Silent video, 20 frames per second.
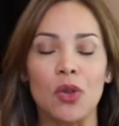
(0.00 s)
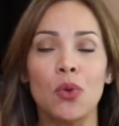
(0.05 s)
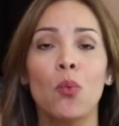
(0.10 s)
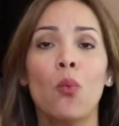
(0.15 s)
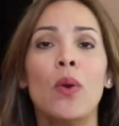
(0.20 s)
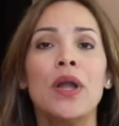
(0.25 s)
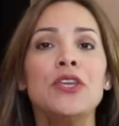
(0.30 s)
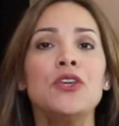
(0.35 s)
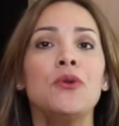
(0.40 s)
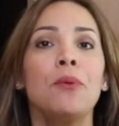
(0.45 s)

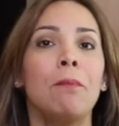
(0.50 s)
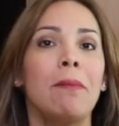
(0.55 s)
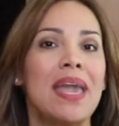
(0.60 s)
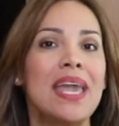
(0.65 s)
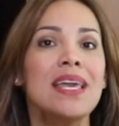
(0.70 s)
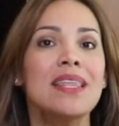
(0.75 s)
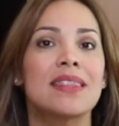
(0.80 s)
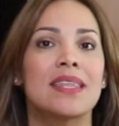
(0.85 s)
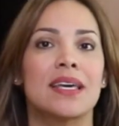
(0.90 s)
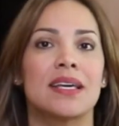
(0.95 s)
when you
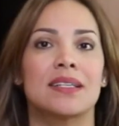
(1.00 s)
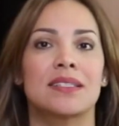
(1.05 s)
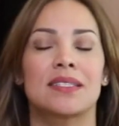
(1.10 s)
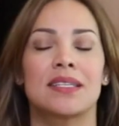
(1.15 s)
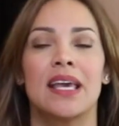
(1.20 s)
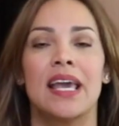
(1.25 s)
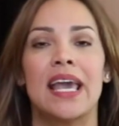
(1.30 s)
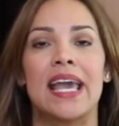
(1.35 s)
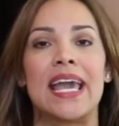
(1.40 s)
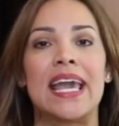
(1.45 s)
make
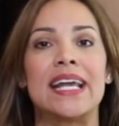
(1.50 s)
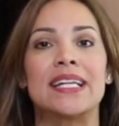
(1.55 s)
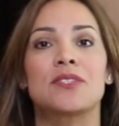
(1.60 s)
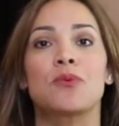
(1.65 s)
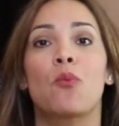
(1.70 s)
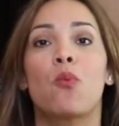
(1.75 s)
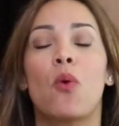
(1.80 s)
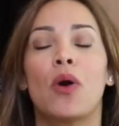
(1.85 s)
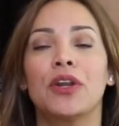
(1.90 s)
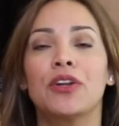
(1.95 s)
this,
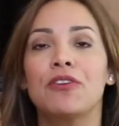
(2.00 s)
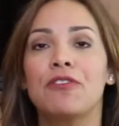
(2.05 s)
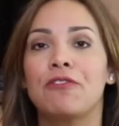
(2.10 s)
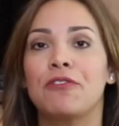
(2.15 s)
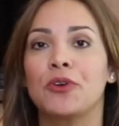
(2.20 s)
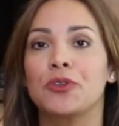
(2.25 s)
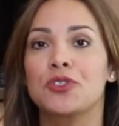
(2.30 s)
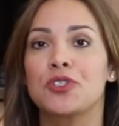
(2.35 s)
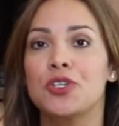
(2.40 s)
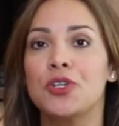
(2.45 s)
it's
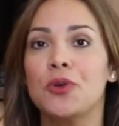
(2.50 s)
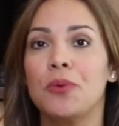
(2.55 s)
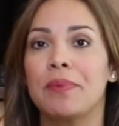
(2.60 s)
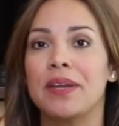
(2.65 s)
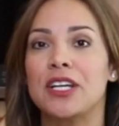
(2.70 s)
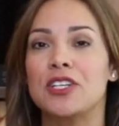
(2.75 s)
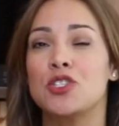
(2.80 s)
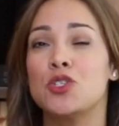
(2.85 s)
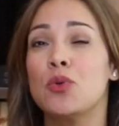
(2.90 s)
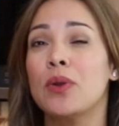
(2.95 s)
wonderful too,
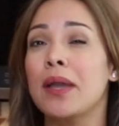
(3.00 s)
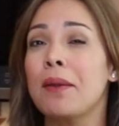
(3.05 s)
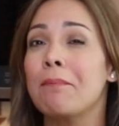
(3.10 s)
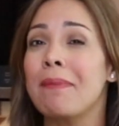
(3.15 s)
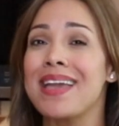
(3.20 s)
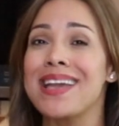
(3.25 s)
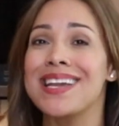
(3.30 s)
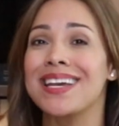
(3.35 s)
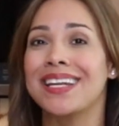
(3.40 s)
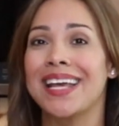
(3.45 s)
because you can
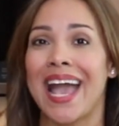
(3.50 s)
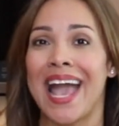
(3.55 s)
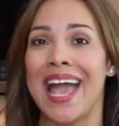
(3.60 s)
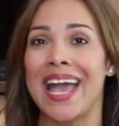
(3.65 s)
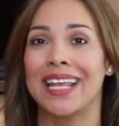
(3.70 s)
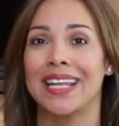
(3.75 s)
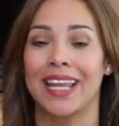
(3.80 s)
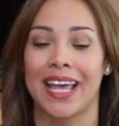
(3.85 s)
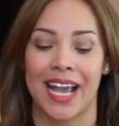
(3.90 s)
make it ahead.